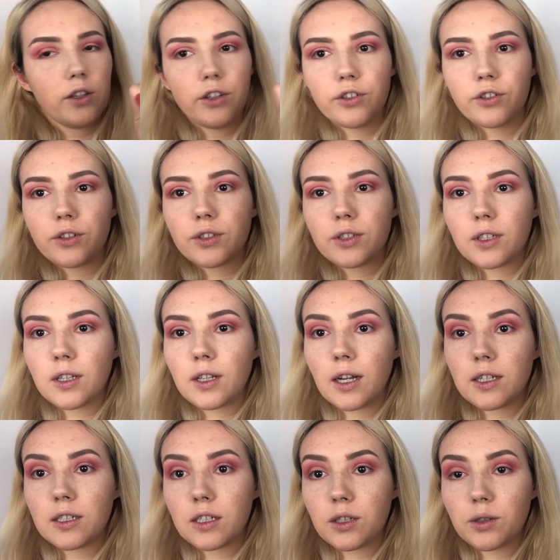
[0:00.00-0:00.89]
Here is the
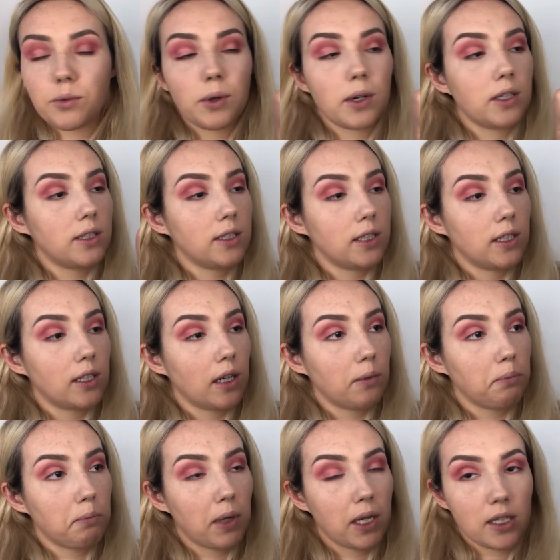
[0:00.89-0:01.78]
lighter one that
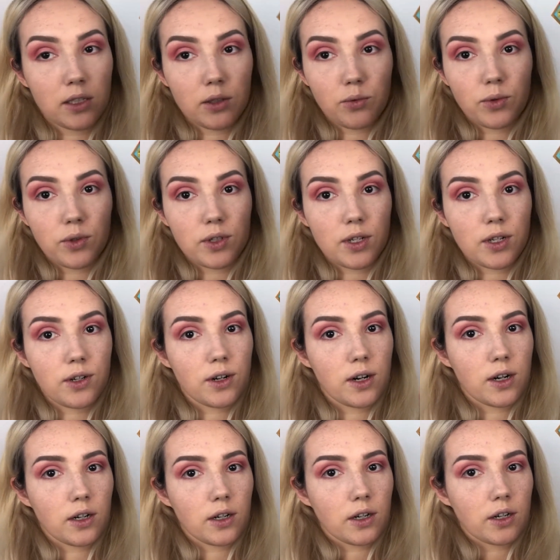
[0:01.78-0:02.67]
I mixed with the
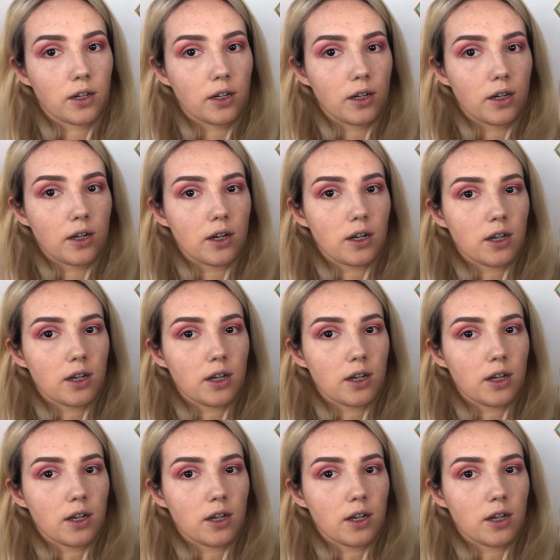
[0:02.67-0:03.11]
darker